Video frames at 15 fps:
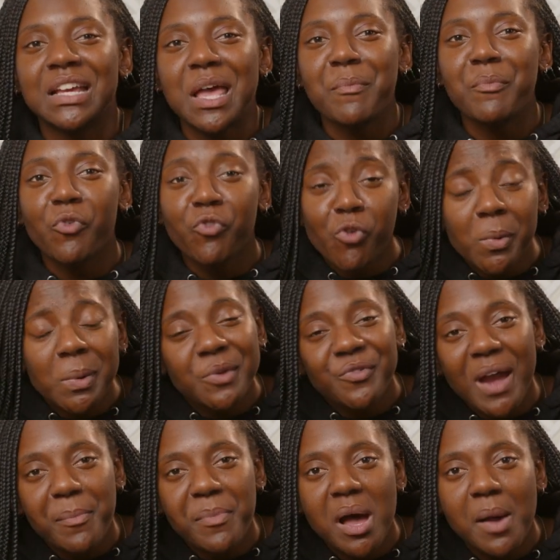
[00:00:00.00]
And before we
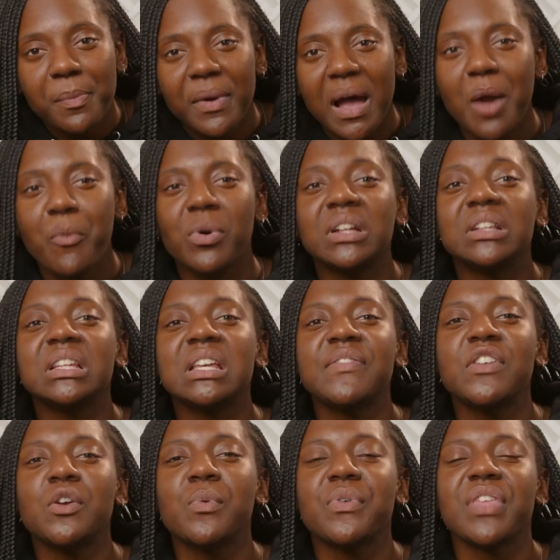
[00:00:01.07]
wrap up, I want to
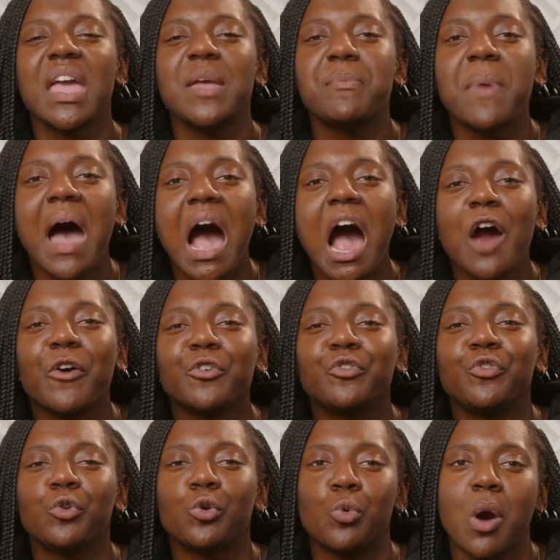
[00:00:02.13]
leave you with a
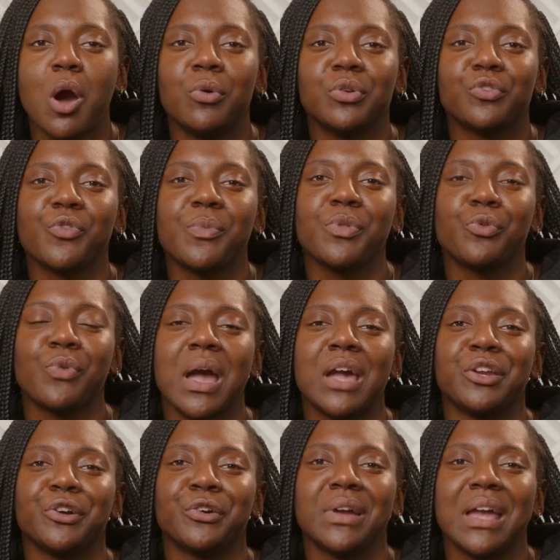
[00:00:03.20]
powerful quote from the
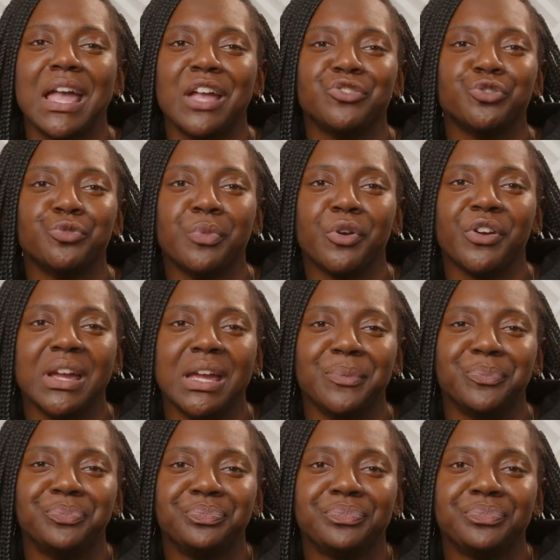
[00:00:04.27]
writer, Andrew Murray.